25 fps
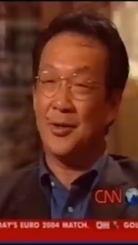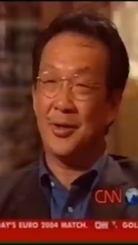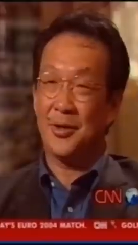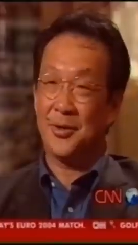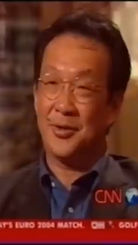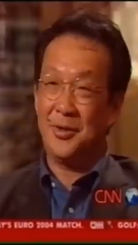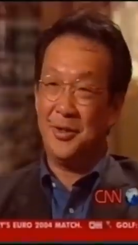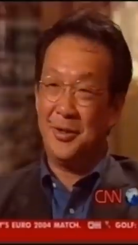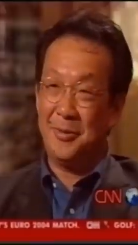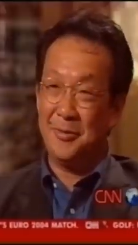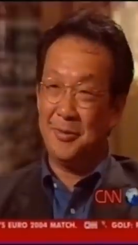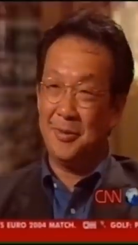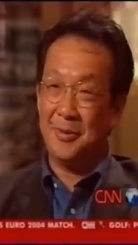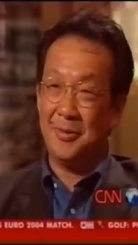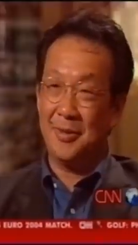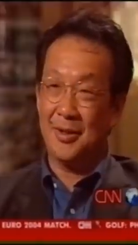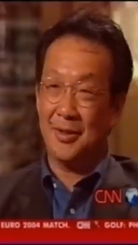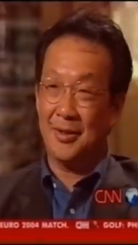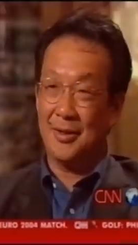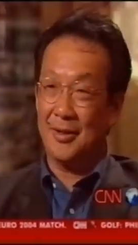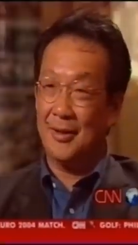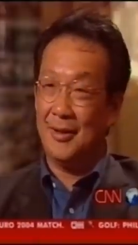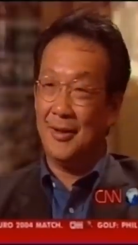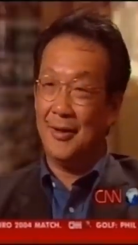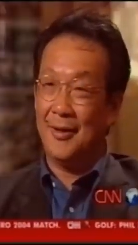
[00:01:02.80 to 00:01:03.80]
talk to him
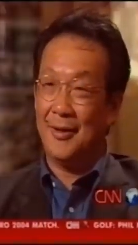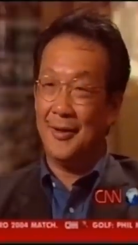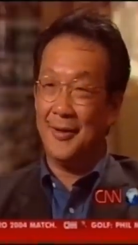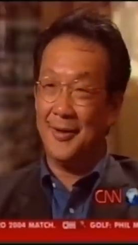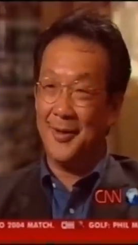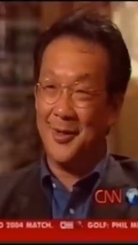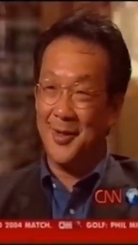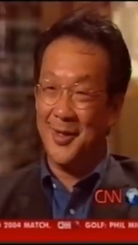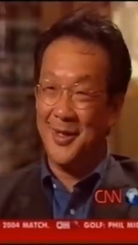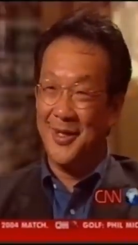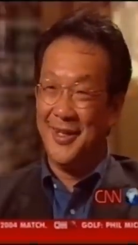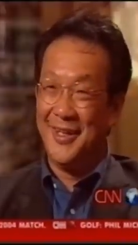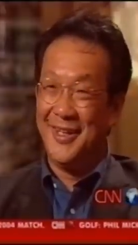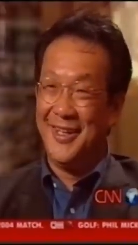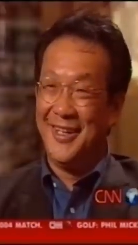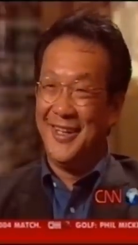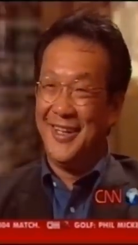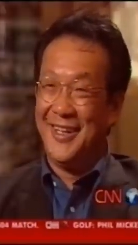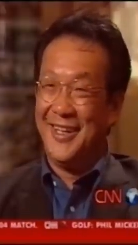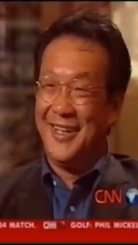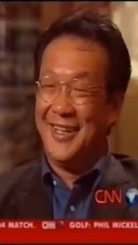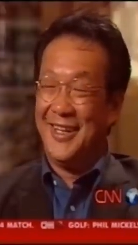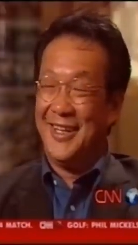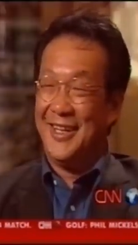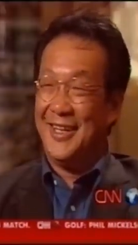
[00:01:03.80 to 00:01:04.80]
about God, or
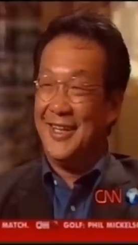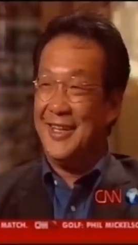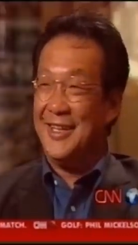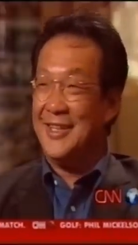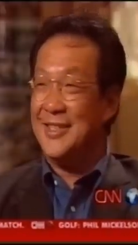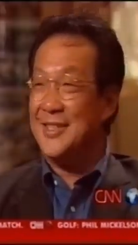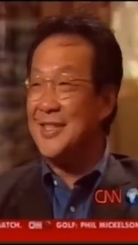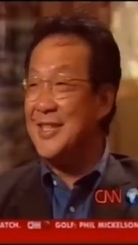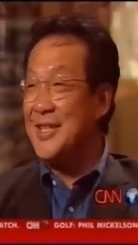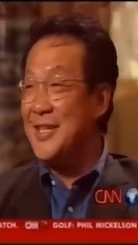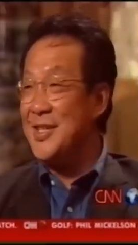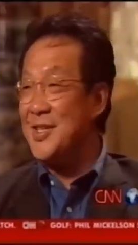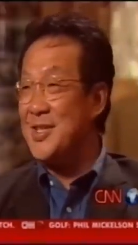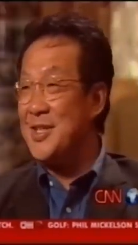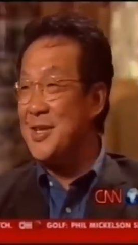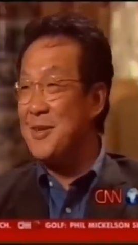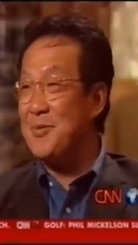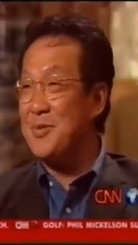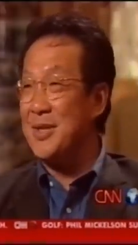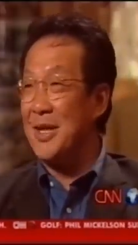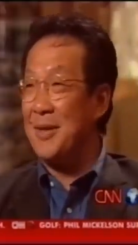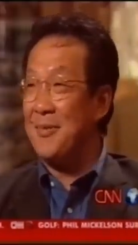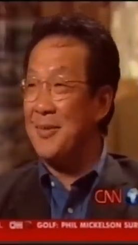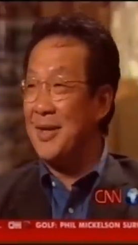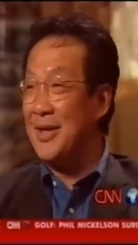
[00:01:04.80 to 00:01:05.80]
it
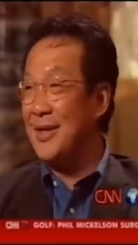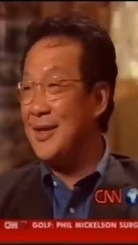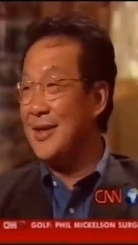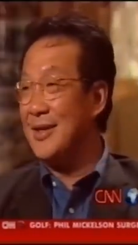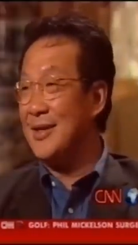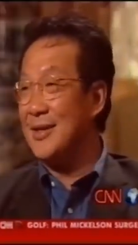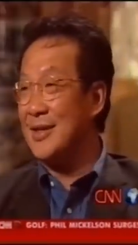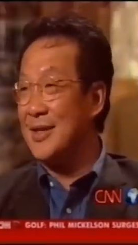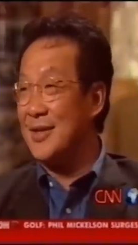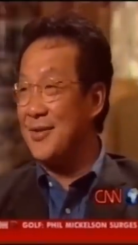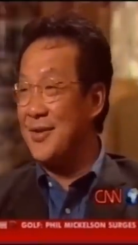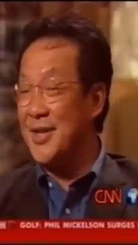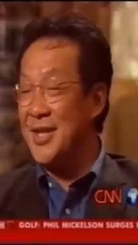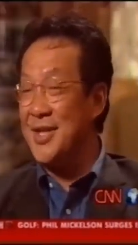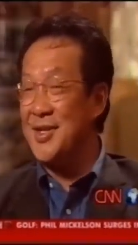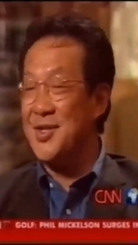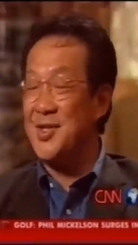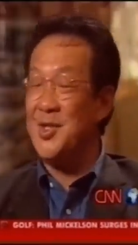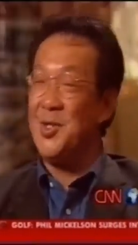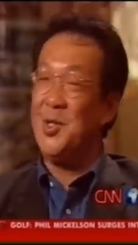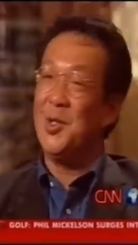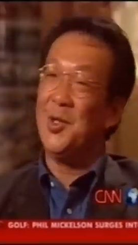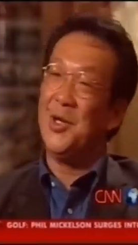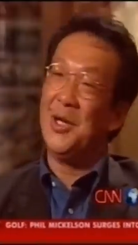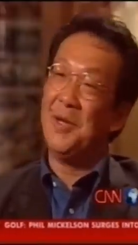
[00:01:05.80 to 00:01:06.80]
seems I'm either
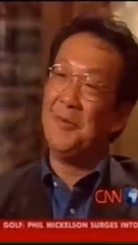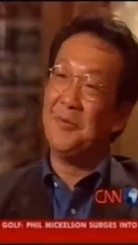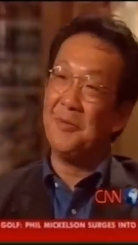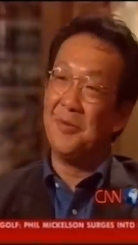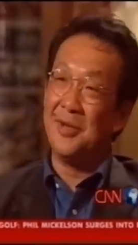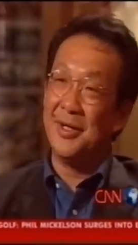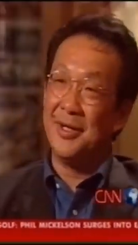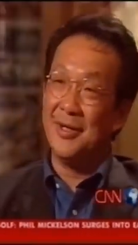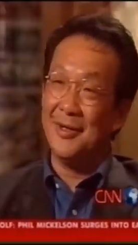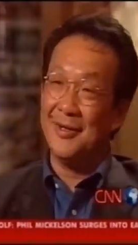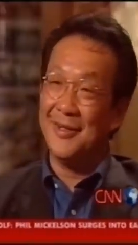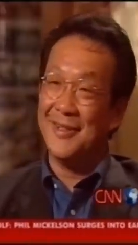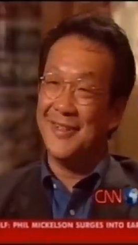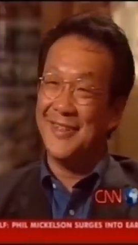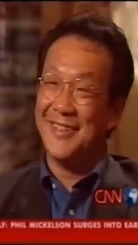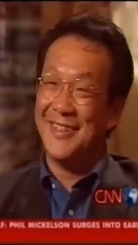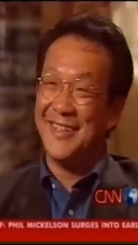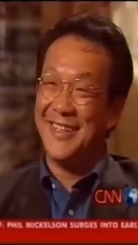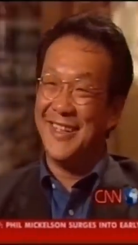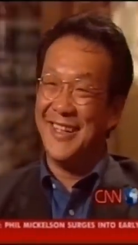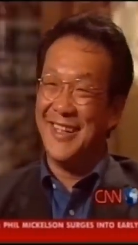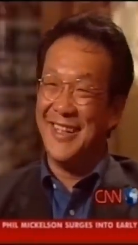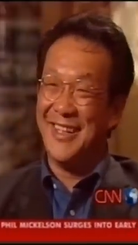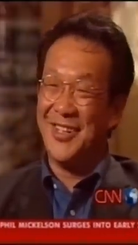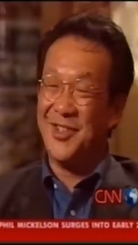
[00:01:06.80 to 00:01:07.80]
crazy or I'm real.
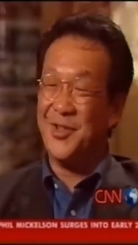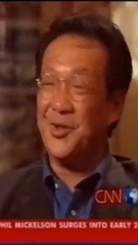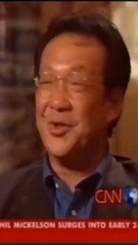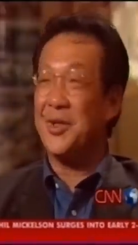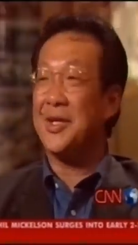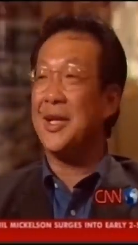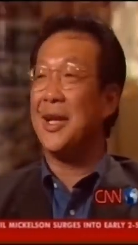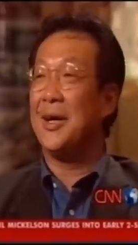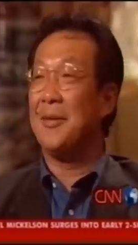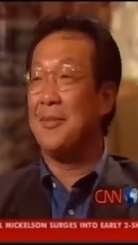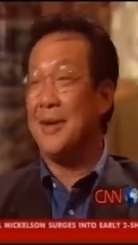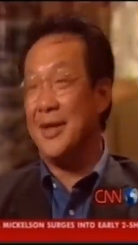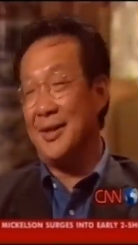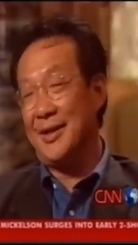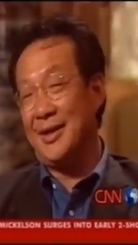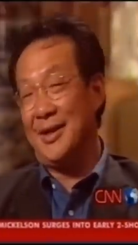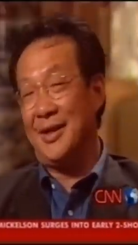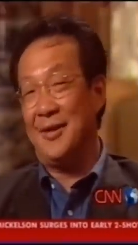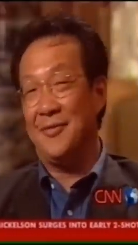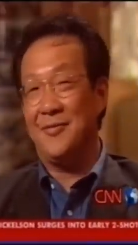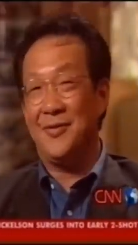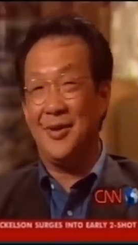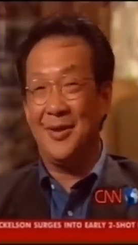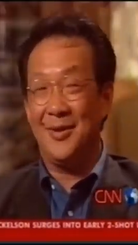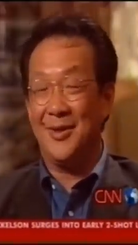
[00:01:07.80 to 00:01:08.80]
And through time, I think
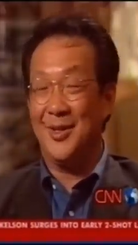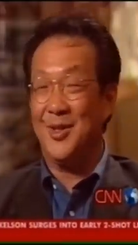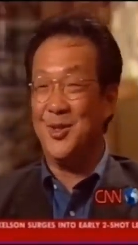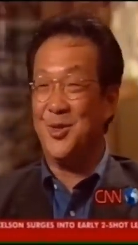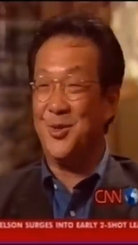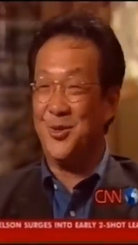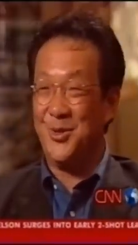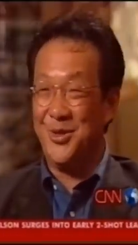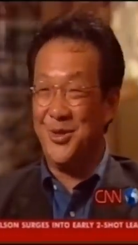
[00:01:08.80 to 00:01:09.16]
he found I was